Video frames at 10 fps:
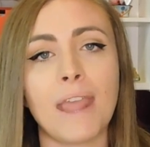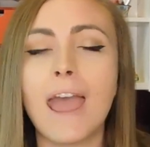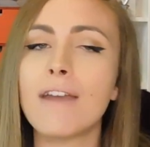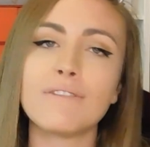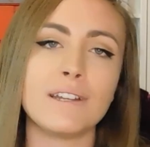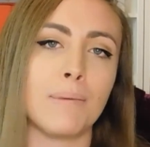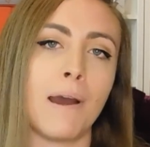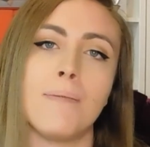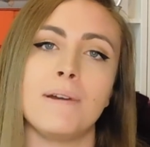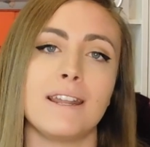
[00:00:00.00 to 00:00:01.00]
Every
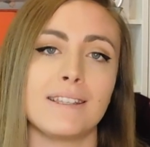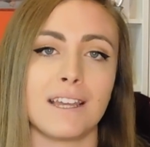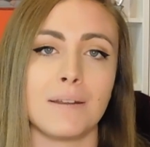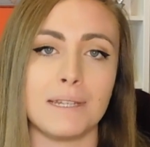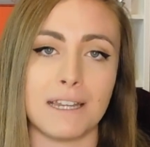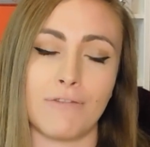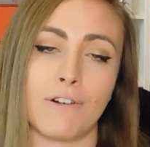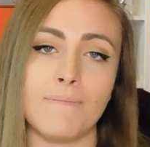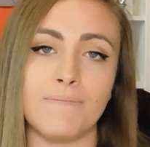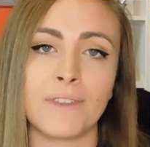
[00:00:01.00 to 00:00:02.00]
department is going to be
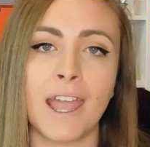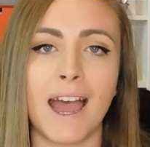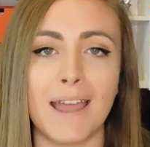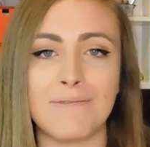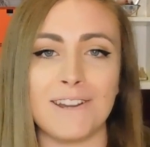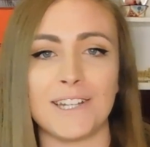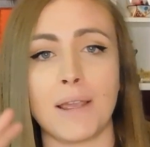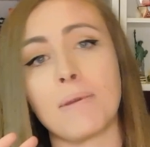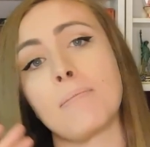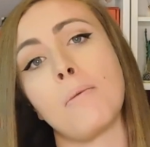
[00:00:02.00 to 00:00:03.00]
different. I
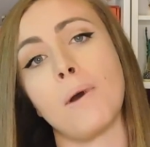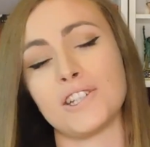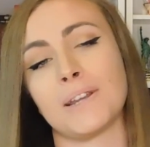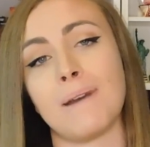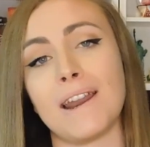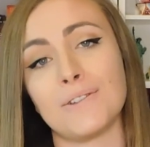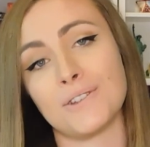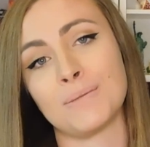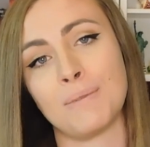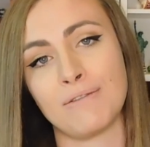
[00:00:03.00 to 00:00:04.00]
appreciate people watching might not
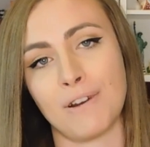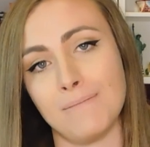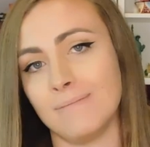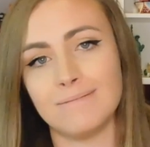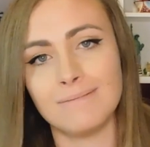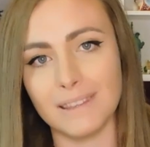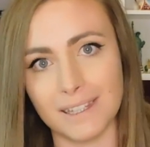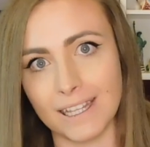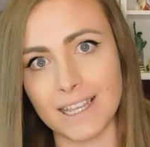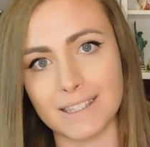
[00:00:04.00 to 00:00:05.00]
just be from
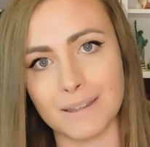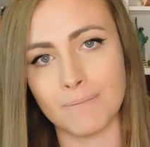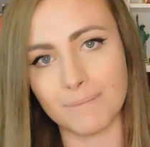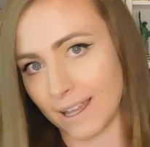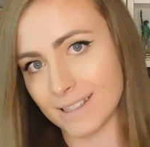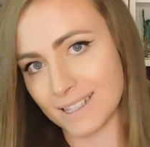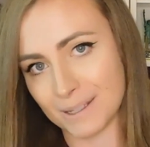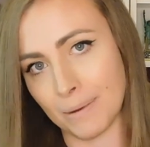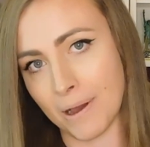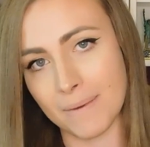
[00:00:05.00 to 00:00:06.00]
the Leeds Classics
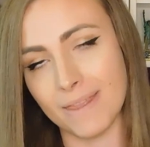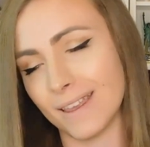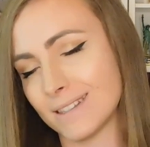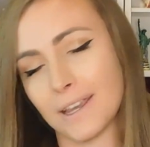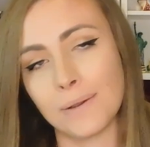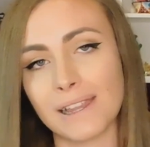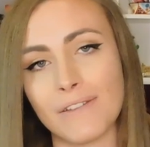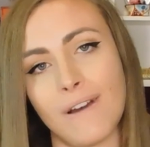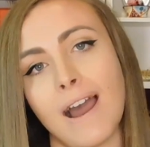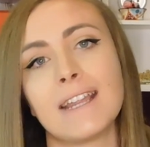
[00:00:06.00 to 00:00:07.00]
department, that's totally
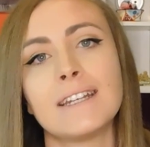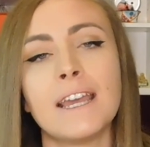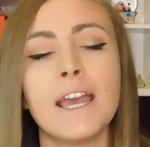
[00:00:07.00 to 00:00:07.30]
fine.